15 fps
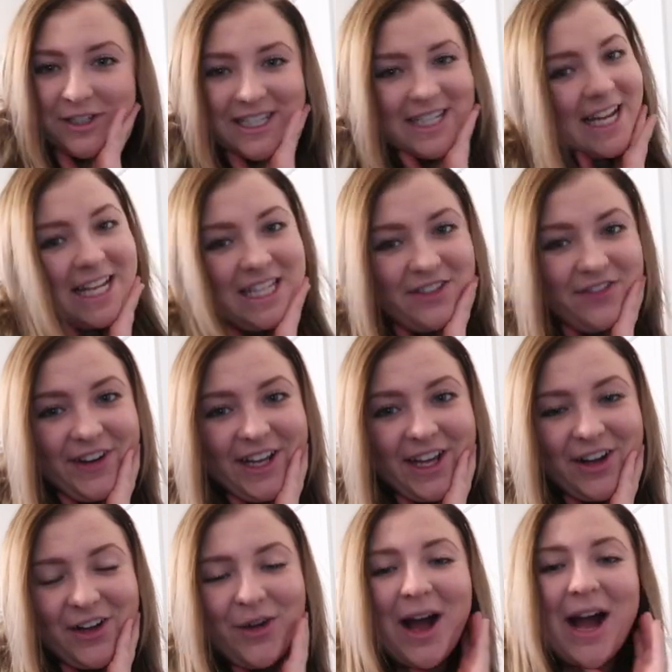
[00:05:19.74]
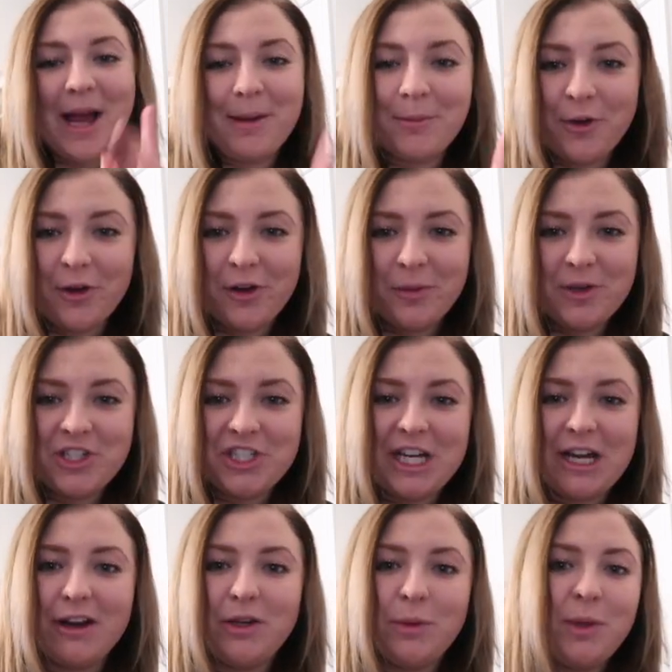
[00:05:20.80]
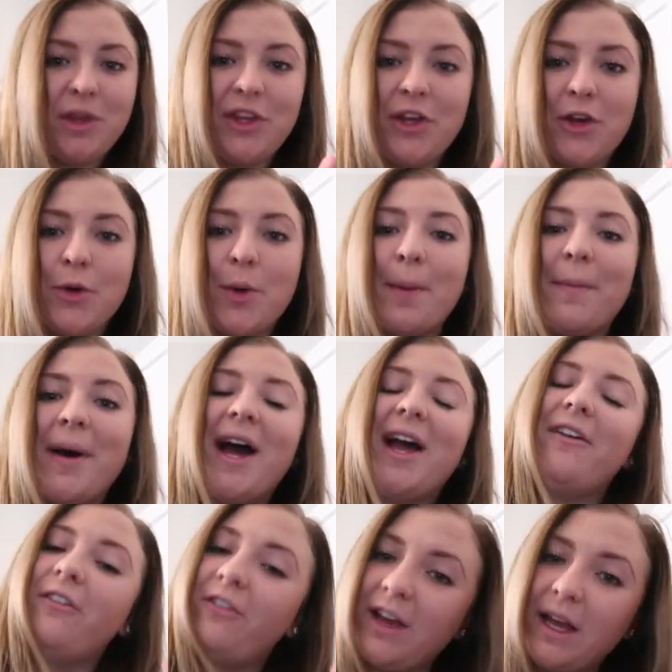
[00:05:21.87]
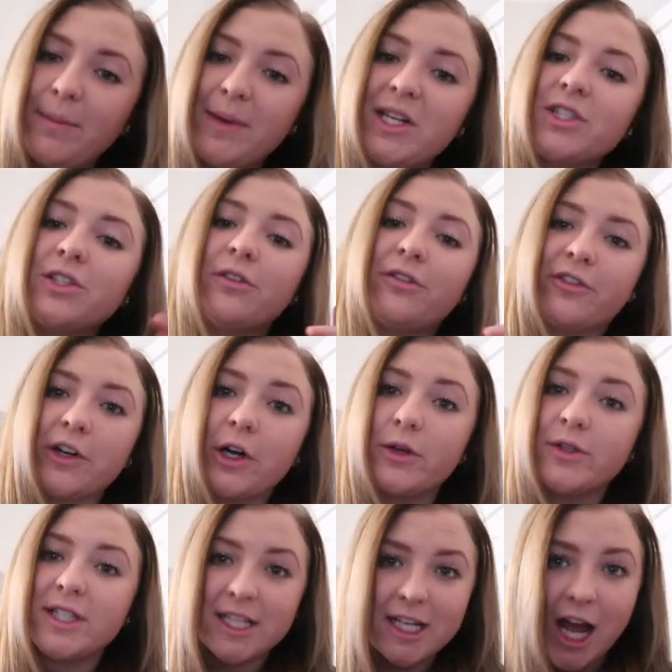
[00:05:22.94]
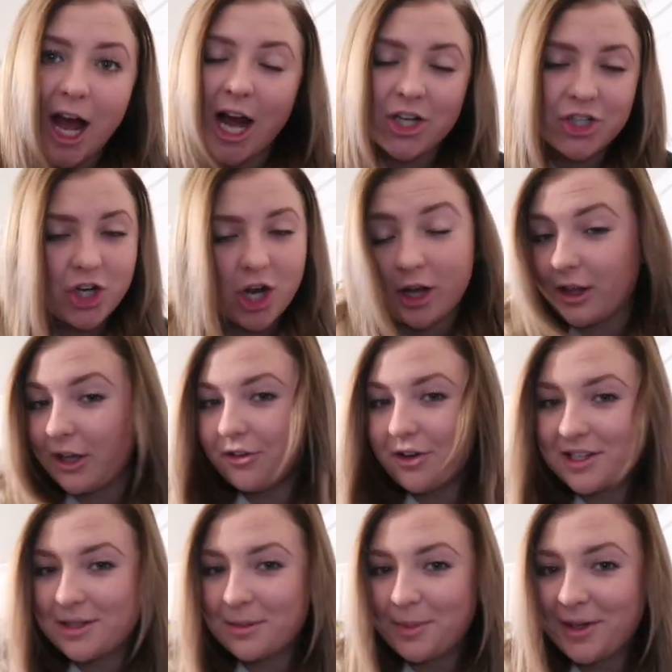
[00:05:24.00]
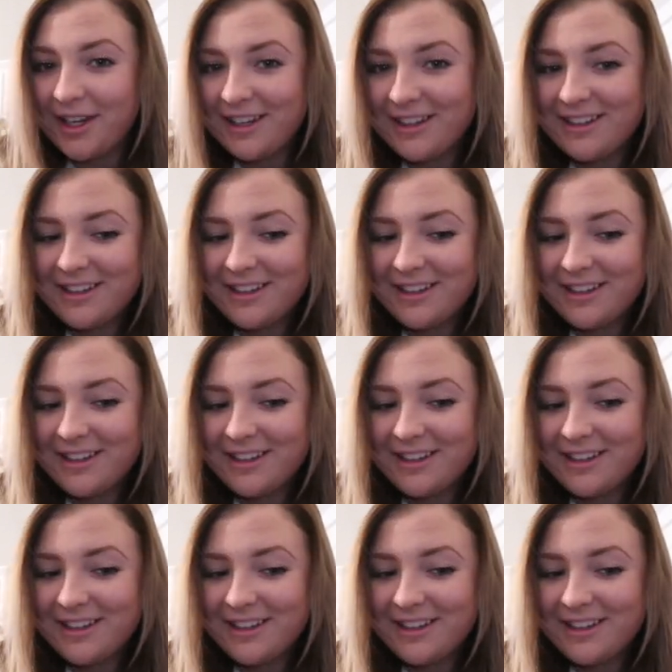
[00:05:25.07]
today's video, I'm going to be sharing with you my famous frozen hot chocolate recipe.